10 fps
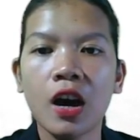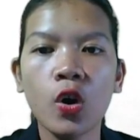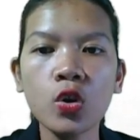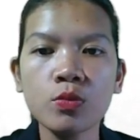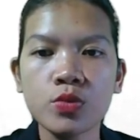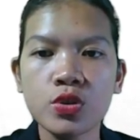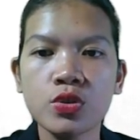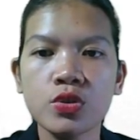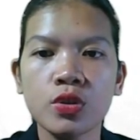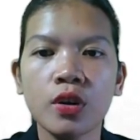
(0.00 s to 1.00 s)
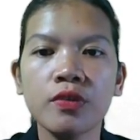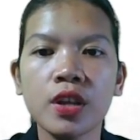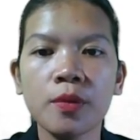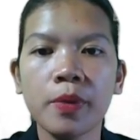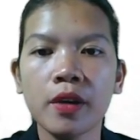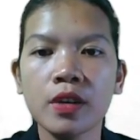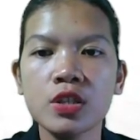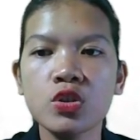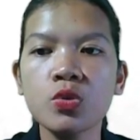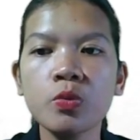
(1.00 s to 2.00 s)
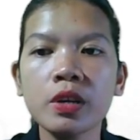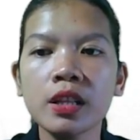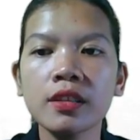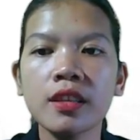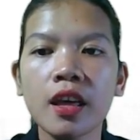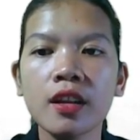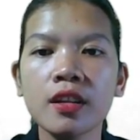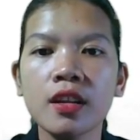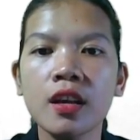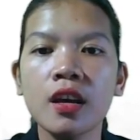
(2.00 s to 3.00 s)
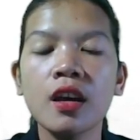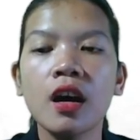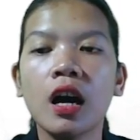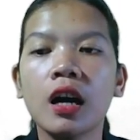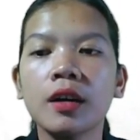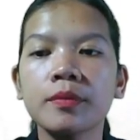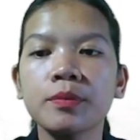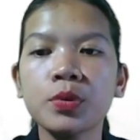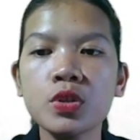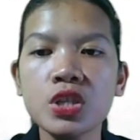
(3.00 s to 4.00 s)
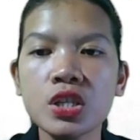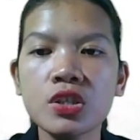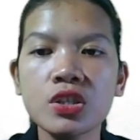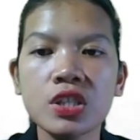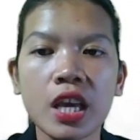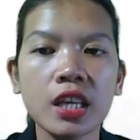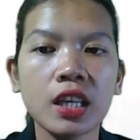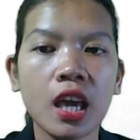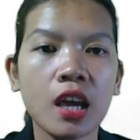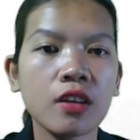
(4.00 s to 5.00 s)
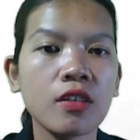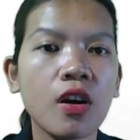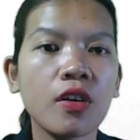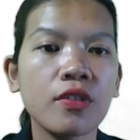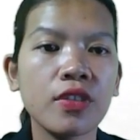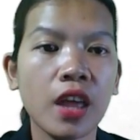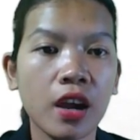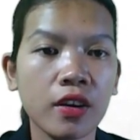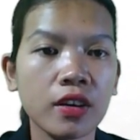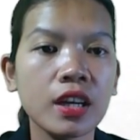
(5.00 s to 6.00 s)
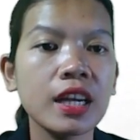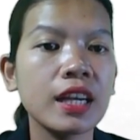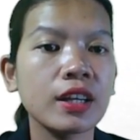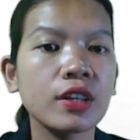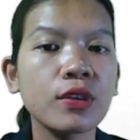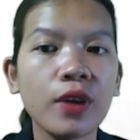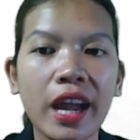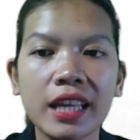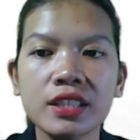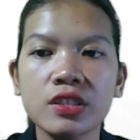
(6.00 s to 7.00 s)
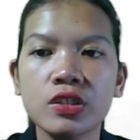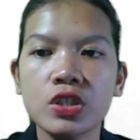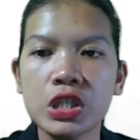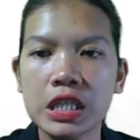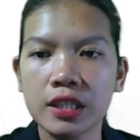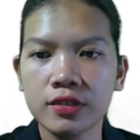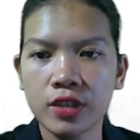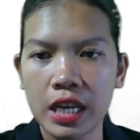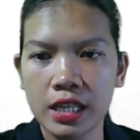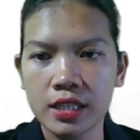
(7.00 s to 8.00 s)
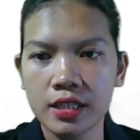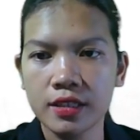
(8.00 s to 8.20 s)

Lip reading: homes of their parents, who will then proceed to take care of their grandchildren.